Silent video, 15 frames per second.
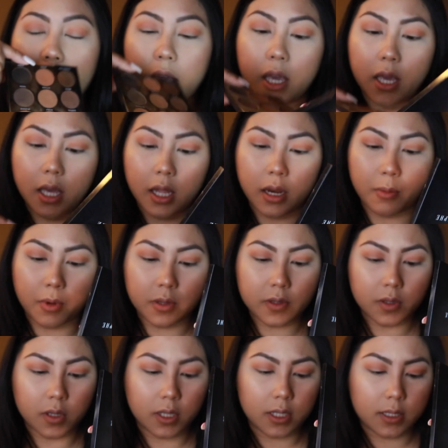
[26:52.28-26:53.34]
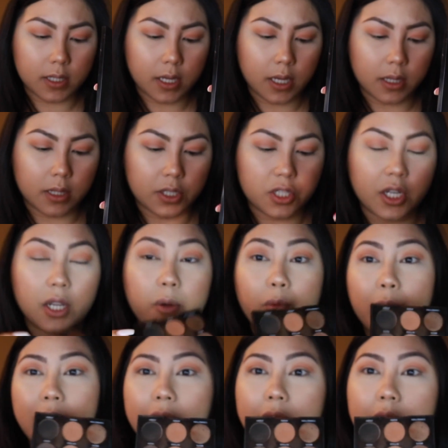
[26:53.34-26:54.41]
And I'm also going to take the shade
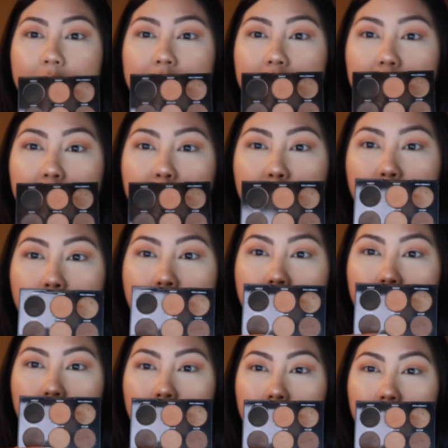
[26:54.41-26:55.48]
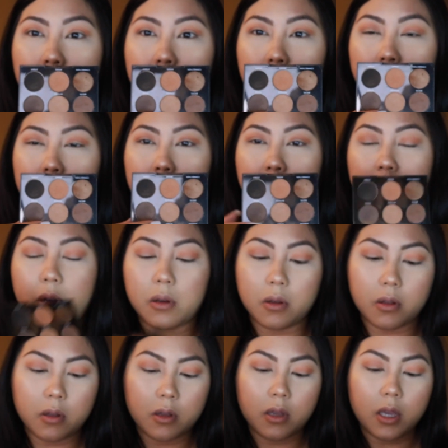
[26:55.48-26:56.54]
Witness just right like in the
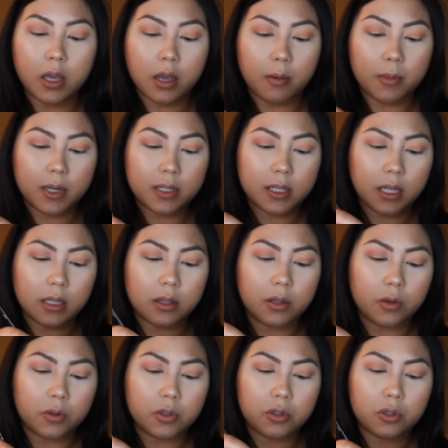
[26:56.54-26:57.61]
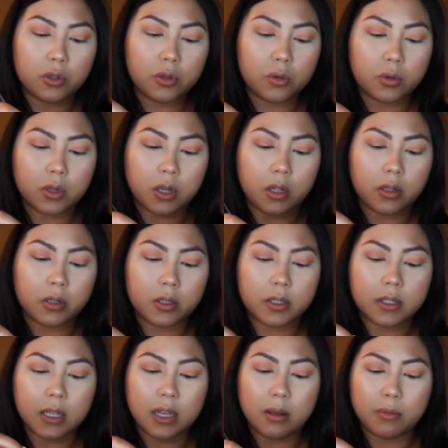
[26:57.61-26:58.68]
middle. I'm going to take those two
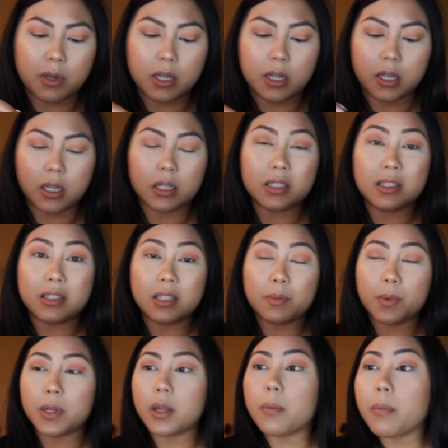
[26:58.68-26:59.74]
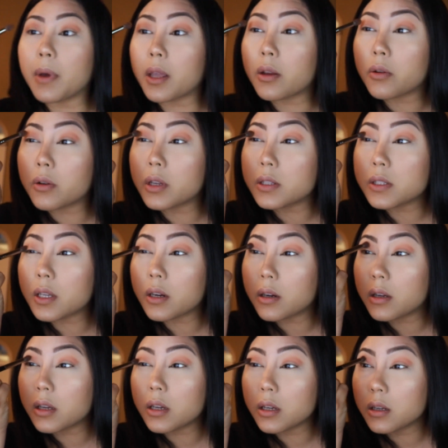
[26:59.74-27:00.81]
colors and I'm going to deepen up my crease
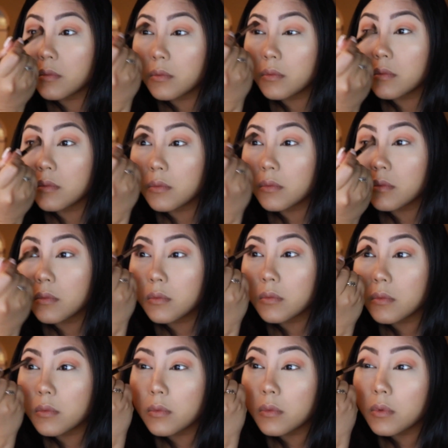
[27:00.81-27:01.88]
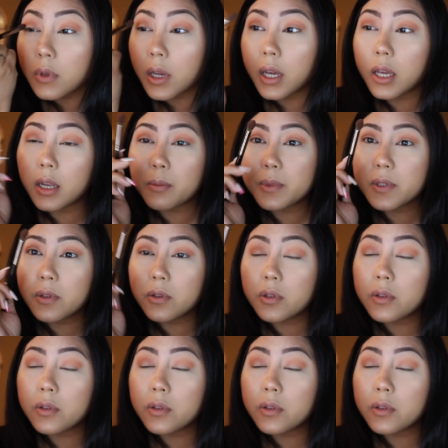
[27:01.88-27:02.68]
area. And I'm still